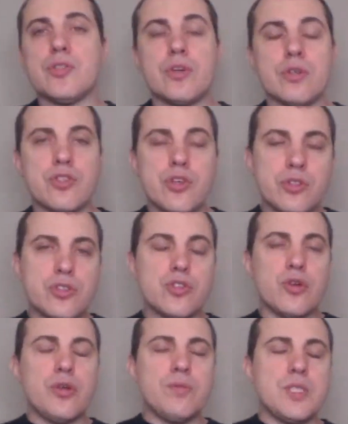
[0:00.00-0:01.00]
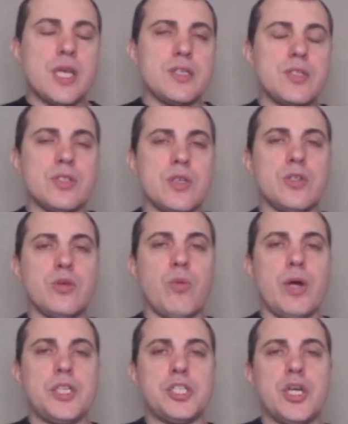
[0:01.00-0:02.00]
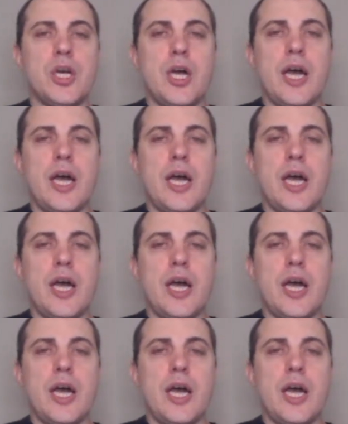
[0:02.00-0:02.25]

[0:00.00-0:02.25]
There are certain circumstances under which